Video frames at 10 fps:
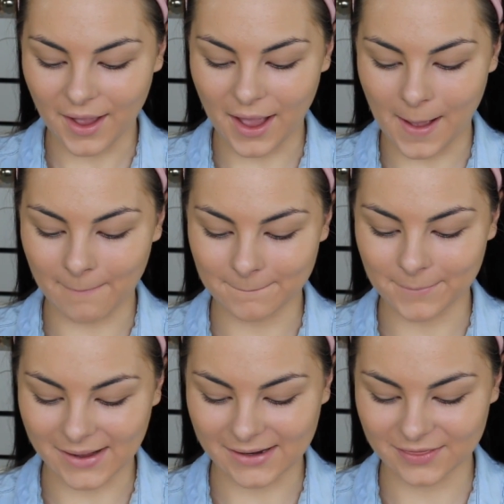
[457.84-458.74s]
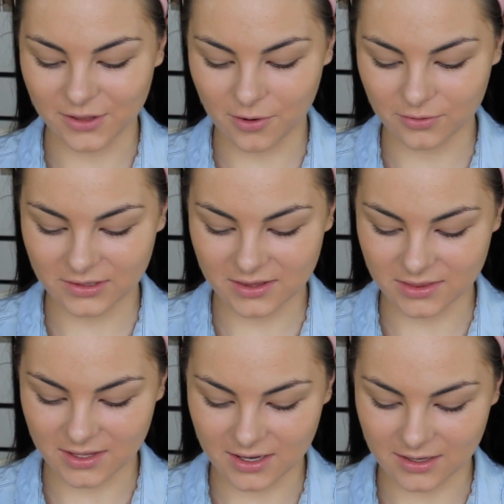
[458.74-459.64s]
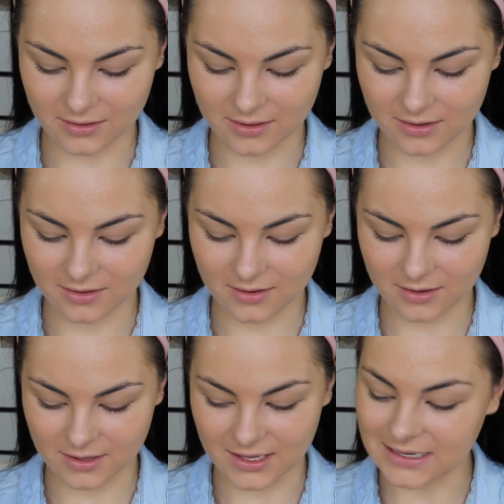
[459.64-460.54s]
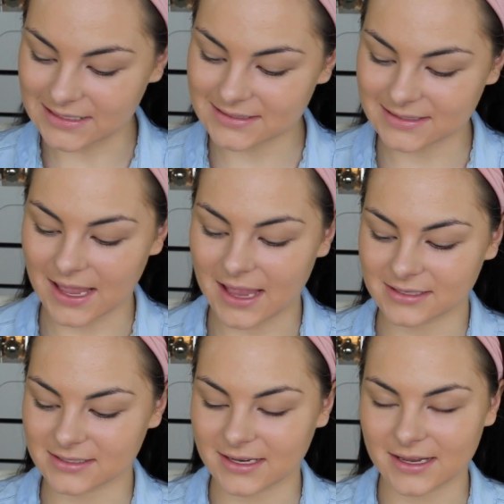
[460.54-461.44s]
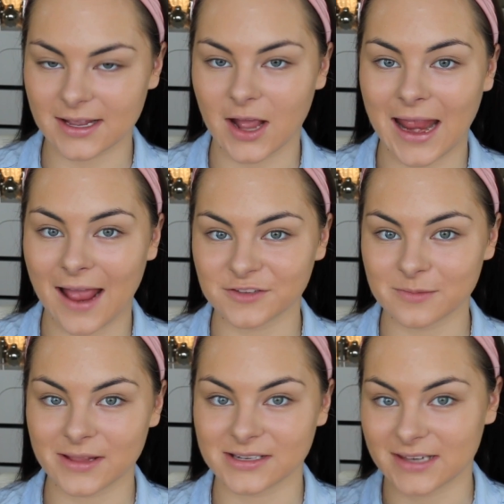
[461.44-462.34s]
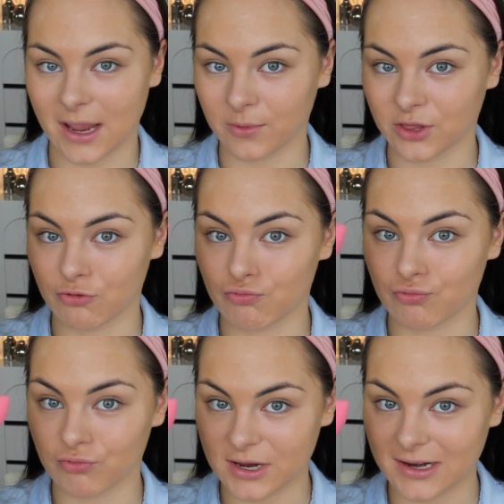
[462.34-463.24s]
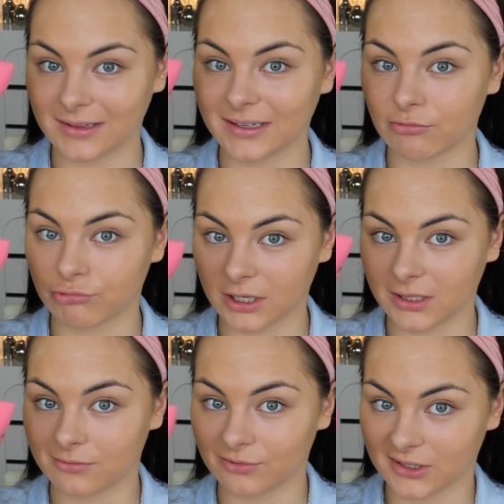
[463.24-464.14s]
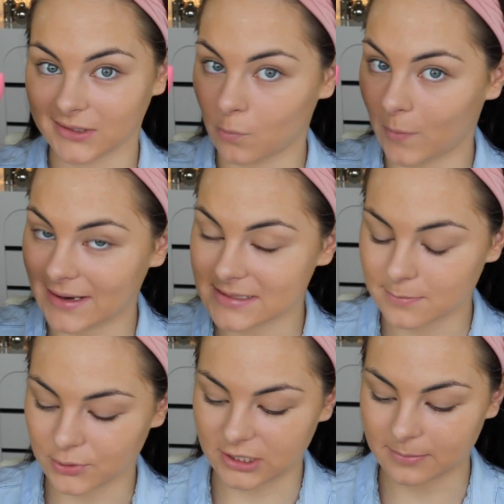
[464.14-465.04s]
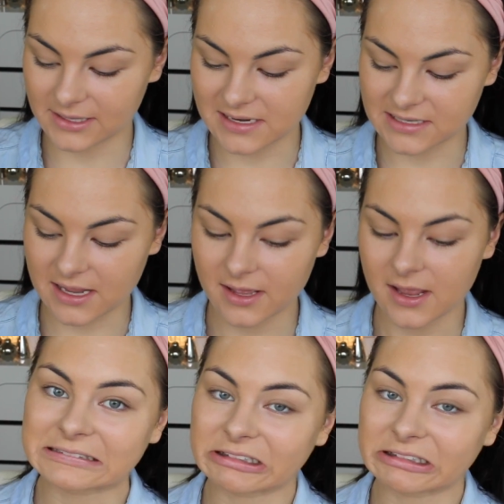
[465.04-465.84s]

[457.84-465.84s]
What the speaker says: But the only thing is that I have to blend it out with a really, really, really wet beauty blender.